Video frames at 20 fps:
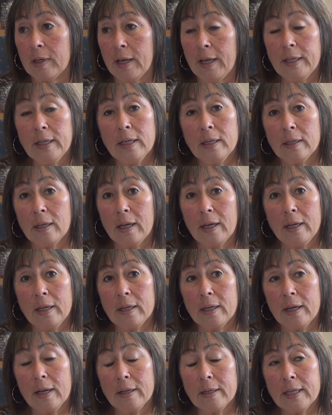
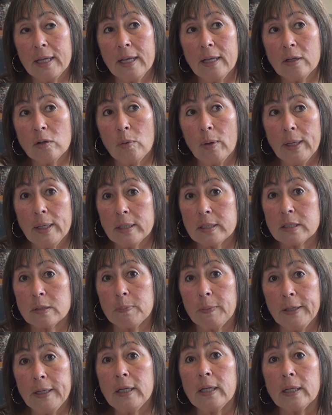I can't quite
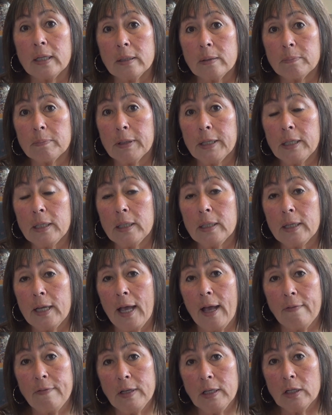explain it, but
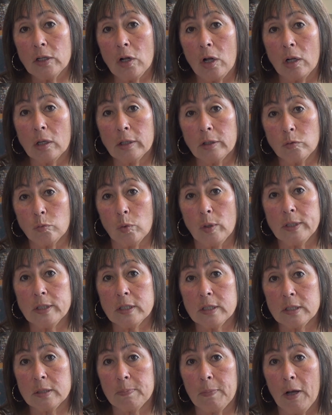having it all in one
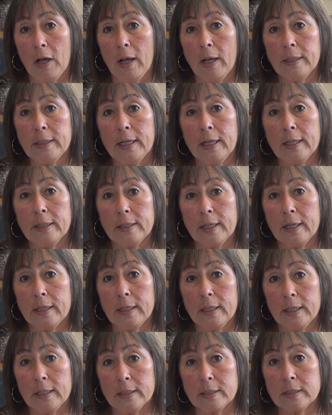spot and
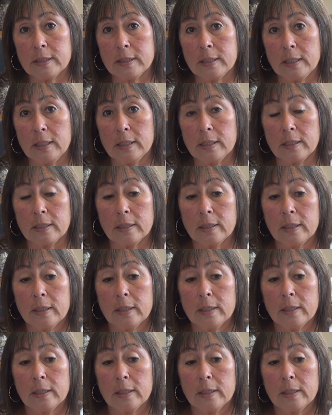that it's in a